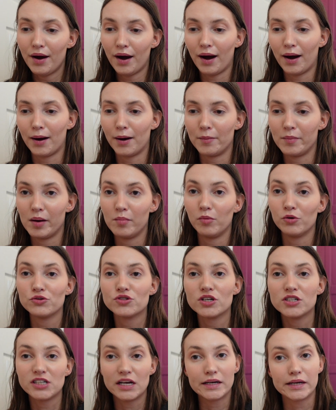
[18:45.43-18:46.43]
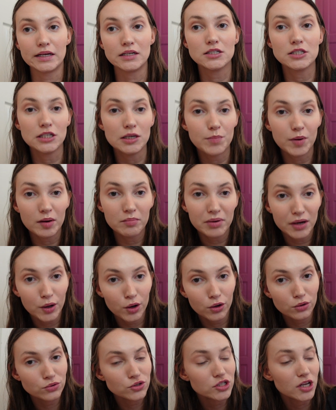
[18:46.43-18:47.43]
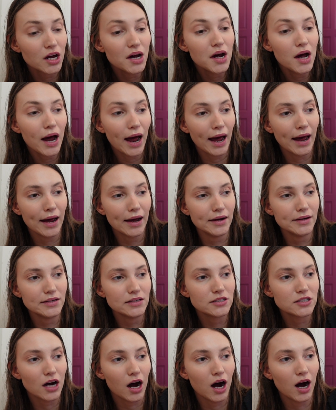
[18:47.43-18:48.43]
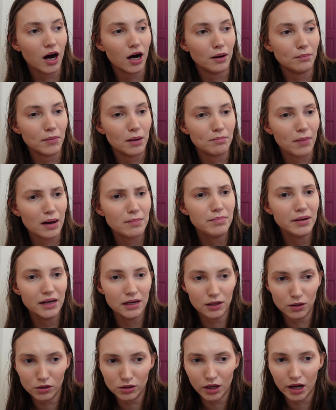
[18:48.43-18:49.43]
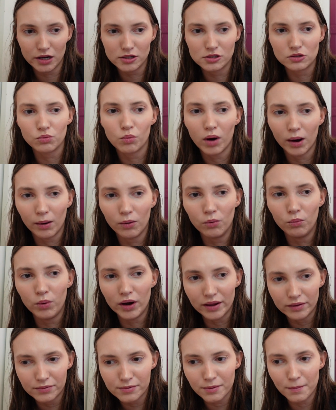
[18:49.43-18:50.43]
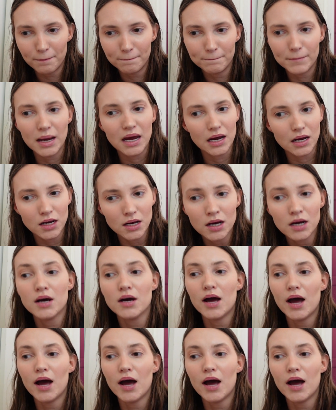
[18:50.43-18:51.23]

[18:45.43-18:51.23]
I'm also taking sleeping pills and my pill as well with me,